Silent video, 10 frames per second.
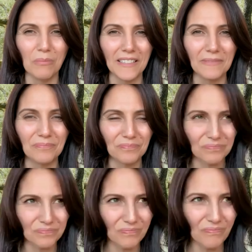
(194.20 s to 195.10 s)
but.
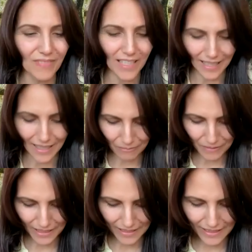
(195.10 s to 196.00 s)

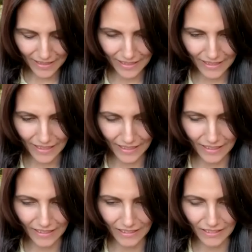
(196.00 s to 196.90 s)
It's
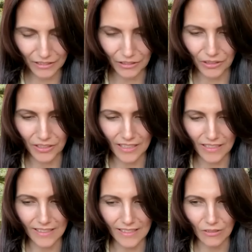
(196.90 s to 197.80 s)
you know,
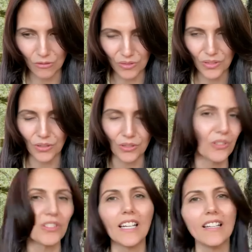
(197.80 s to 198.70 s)
it's also
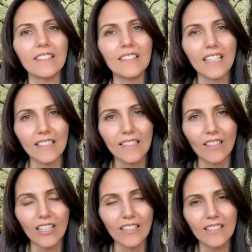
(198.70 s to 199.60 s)
got that
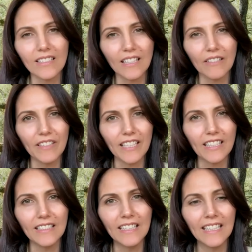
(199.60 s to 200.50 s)
science and that
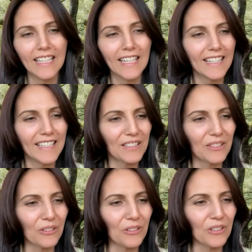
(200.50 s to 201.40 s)
rigor.
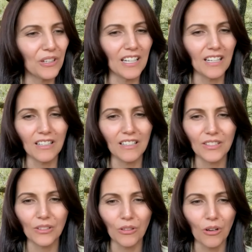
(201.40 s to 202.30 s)
So
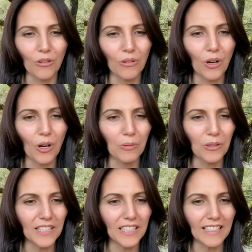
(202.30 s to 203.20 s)
so I'll hop
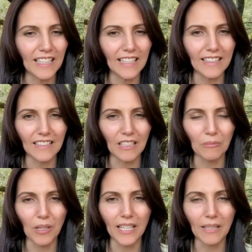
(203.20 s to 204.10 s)
on in, and
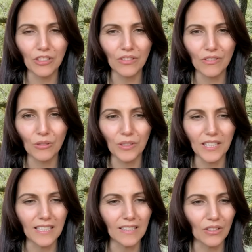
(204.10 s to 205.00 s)
I am just
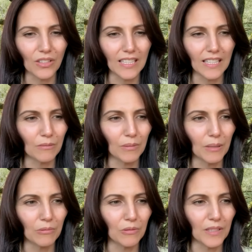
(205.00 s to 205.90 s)
recording this so then other
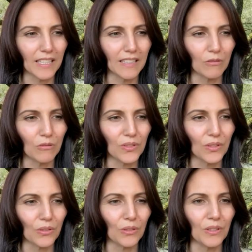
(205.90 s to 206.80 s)
people can
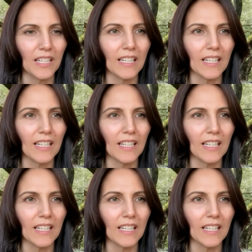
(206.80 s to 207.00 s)
also